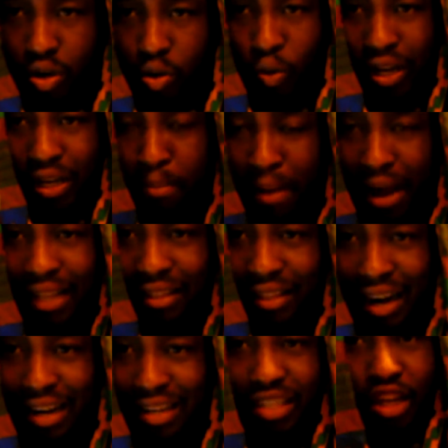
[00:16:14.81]
When a man
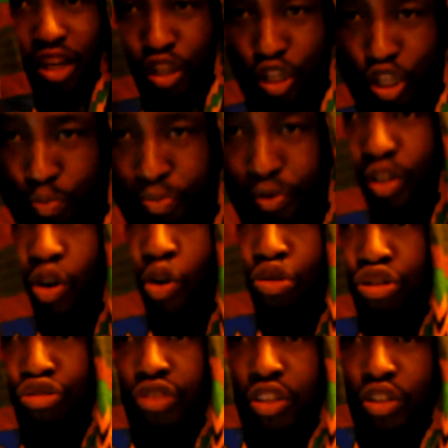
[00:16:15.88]
dies, the spirit
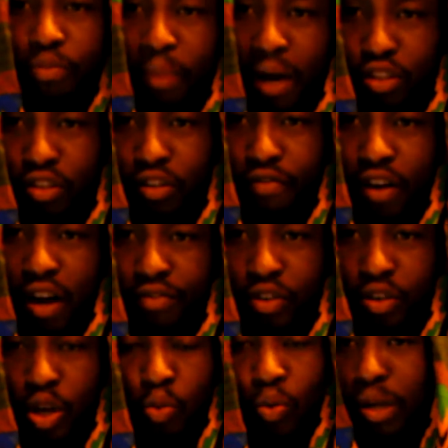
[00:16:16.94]
goes straight back to the
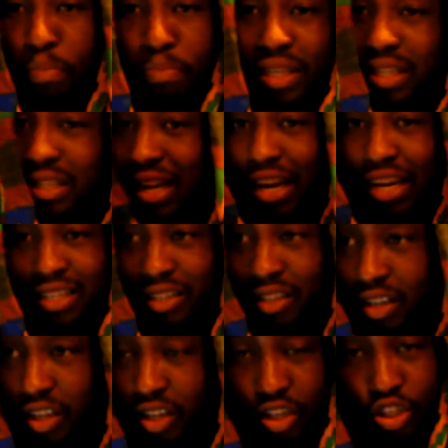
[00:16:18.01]
Father. When a beast dies,
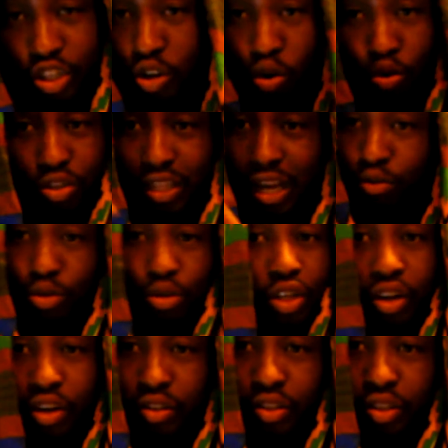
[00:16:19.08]
it goes down to
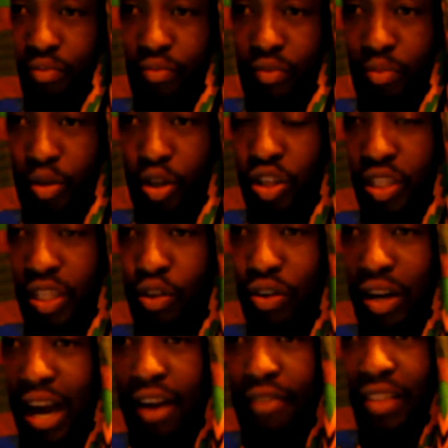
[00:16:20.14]
the earth because they
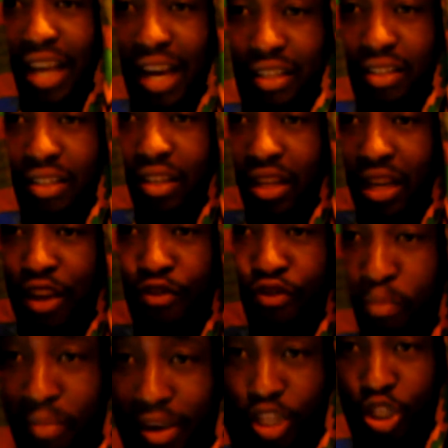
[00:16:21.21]
don't have that
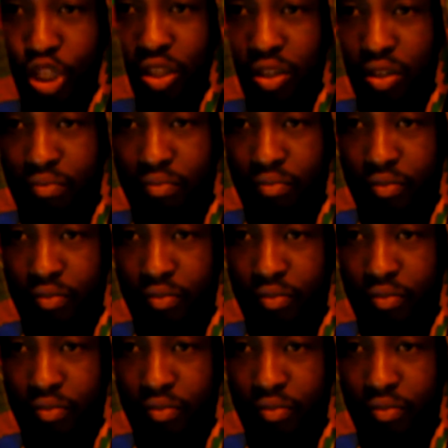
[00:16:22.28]
information.